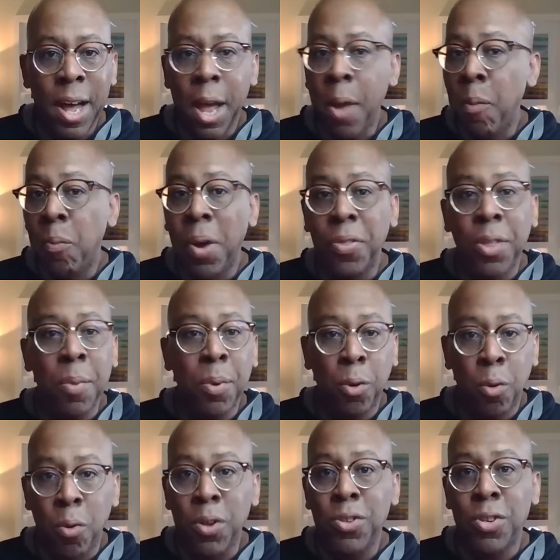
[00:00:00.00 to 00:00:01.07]
and what they were
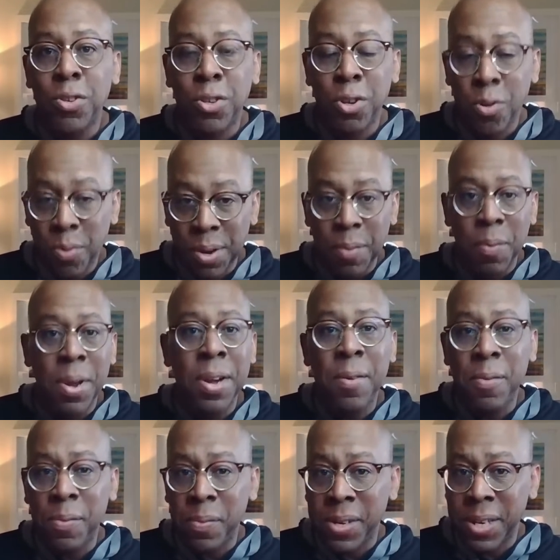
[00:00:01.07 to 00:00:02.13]
going to do, and
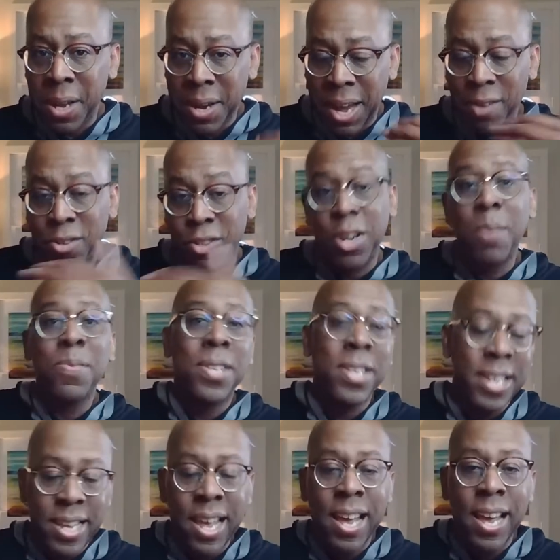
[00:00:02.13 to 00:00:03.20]
and I'll jump to
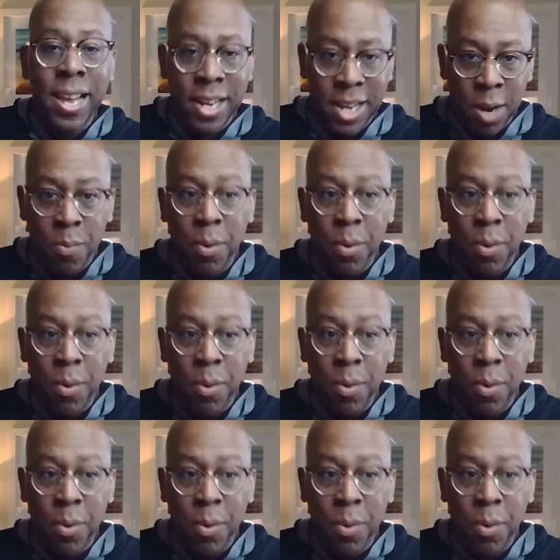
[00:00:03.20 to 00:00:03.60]
the end, and